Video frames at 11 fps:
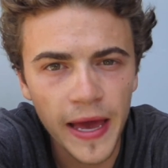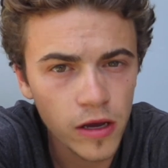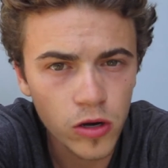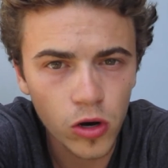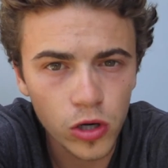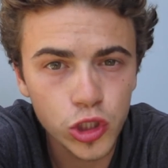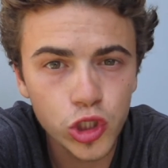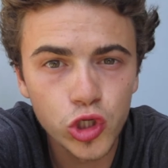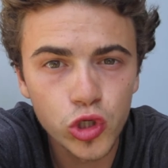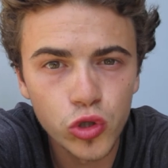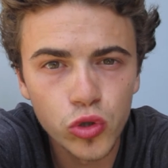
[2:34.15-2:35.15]
Bangkok
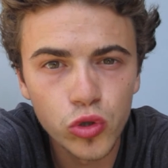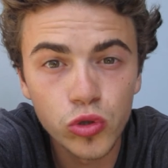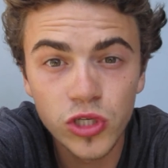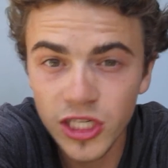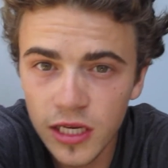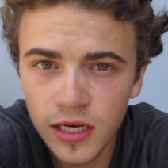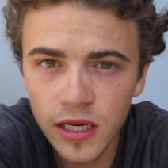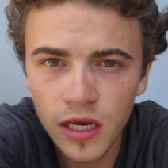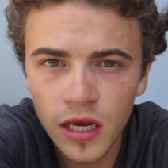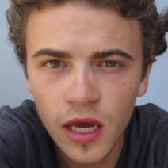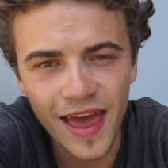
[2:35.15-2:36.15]
to
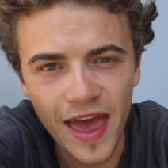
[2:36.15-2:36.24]
Sydney